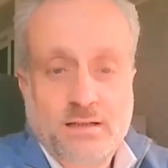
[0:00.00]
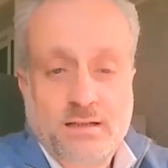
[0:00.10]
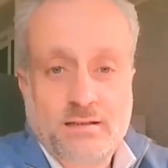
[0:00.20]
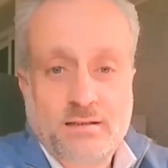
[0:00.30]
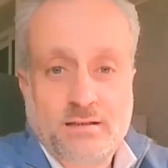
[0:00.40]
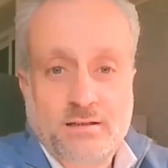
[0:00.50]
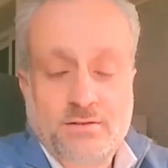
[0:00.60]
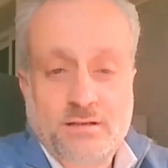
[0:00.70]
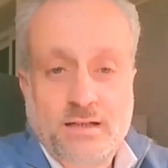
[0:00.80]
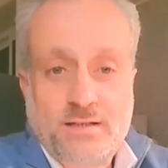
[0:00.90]
And
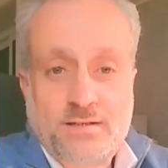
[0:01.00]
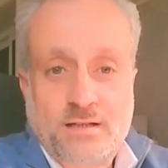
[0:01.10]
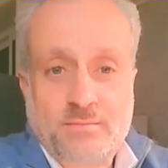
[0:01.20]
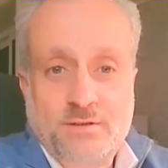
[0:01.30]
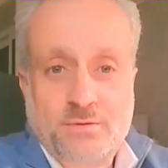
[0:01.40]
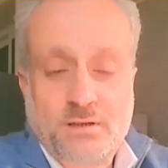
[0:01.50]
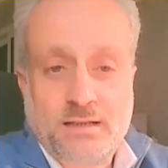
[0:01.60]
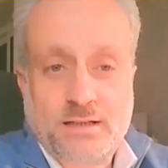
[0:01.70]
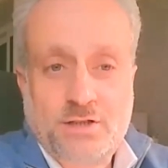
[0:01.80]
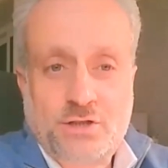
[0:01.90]
the last time there were
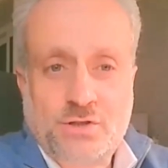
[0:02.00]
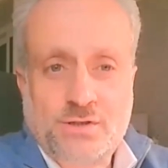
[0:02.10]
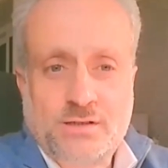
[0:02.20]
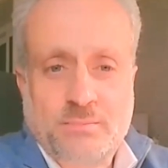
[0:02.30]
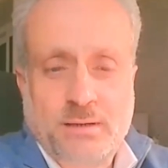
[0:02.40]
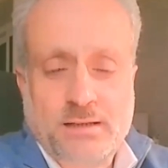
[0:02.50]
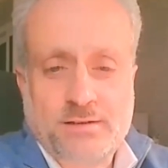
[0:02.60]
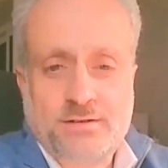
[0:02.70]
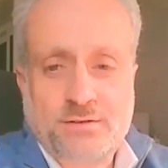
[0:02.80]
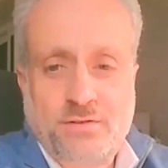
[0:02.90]
elections in the
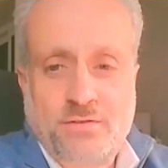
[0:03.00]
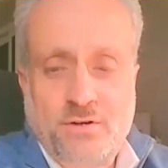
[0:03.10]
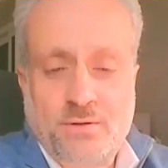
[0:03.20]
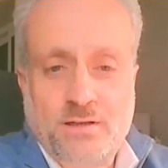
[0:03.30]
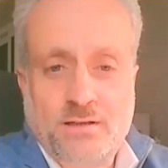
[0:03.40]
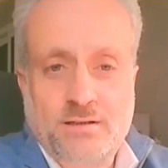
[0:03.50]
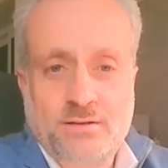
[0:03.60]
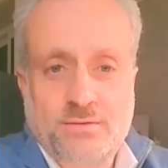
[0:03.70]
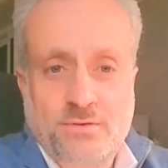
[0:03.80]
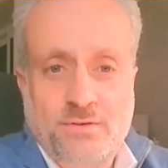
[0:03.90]
Palestinian Authority
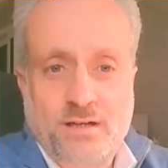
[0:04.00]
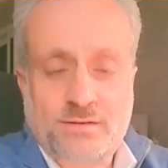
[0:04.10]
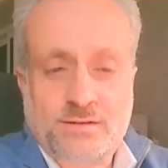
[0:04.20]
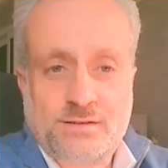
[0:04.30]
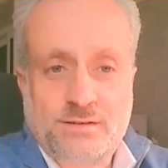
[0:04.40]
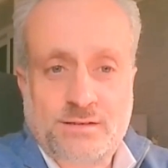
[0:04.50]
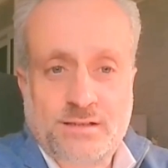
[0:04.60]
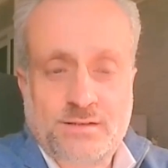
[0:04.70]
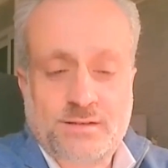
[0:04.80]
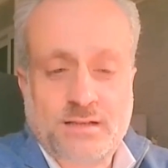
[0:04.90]
in
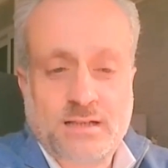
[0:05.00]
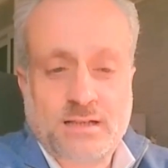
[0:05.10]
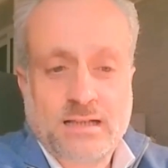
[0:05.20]
2006,